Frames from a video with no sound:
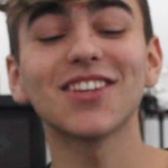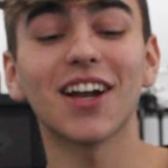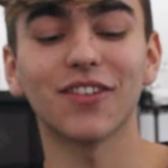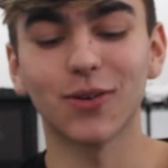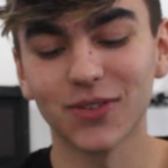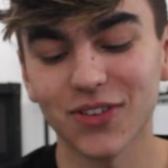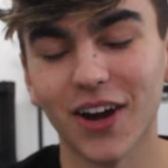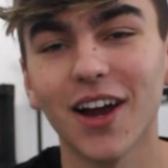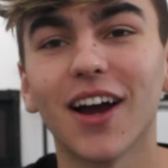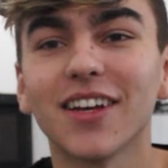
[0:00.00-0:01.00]
of a cool
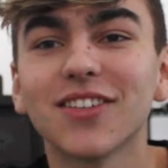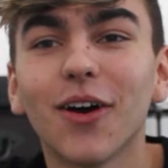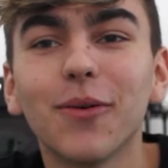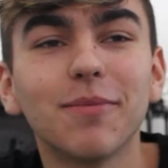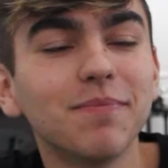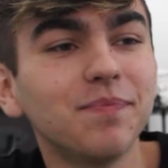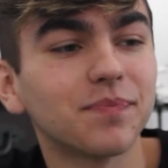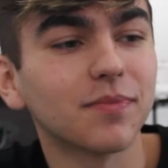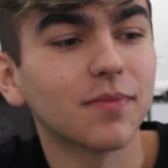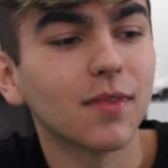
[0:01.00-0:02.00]
story. All right, so
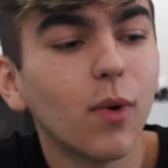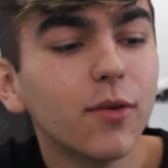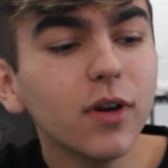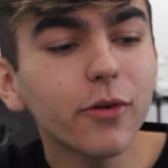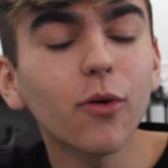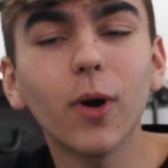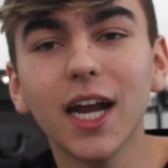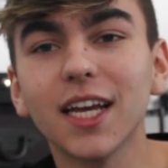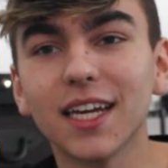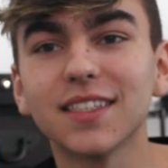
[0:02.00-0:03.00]
when we were
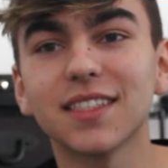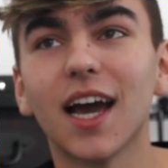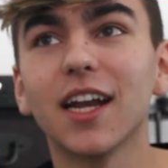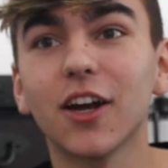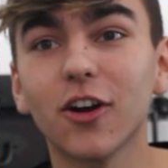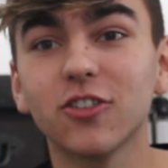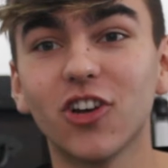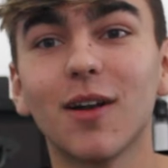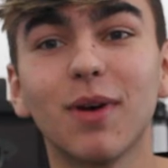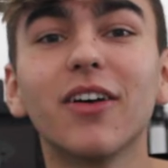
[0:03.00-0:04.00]
waiting inside, I heard
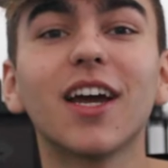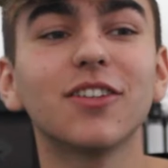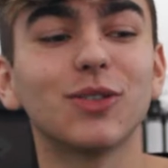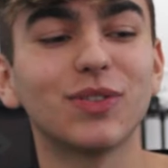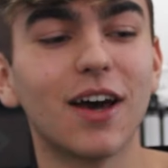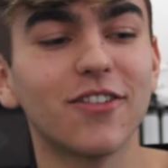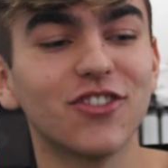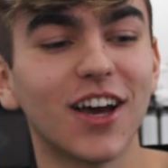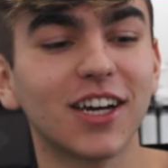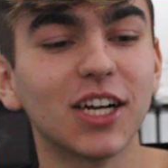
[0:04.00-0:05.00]
Jon Bellion do sound
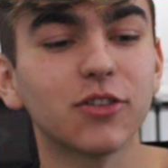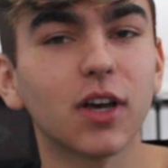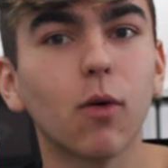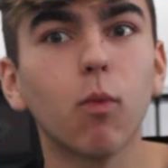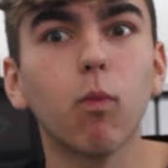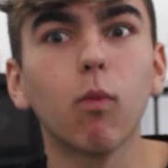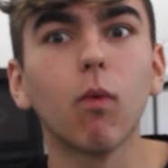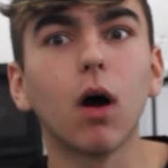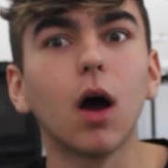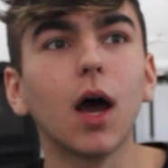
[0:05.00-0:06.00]
check, and I was like,
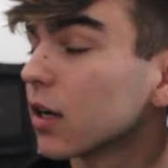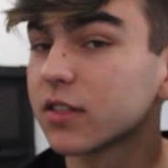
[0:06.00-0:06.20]
what?